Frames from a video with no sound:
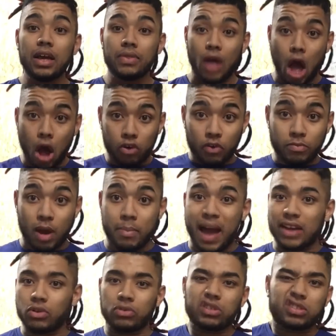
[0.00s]
the whole of my
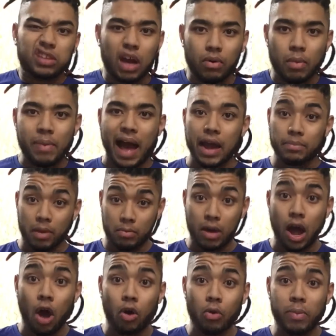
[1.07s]
back, not just lower back, but
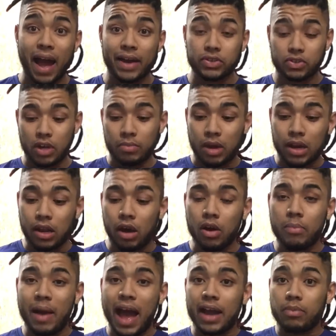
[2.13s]
my whole back, so my
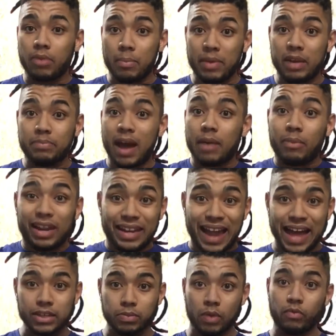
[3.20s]
lower back, my mid back, my
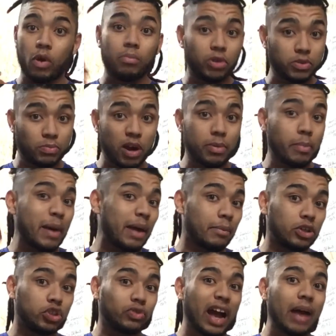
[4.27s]
lats, my rhomboids, my upper back,
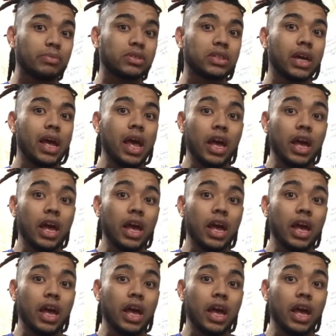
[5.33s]
my traps,